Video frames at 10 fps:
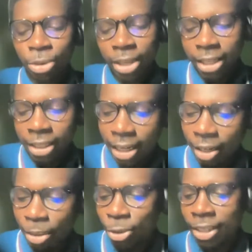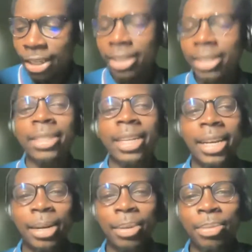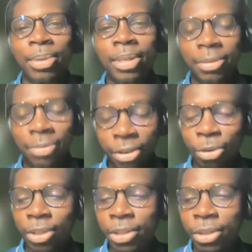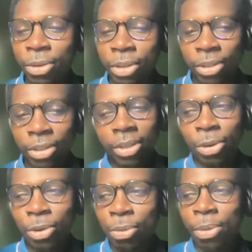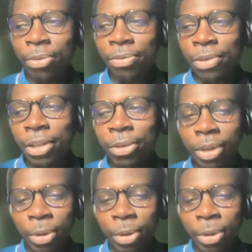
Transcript: So yes, like I said, the video series is going to be a very good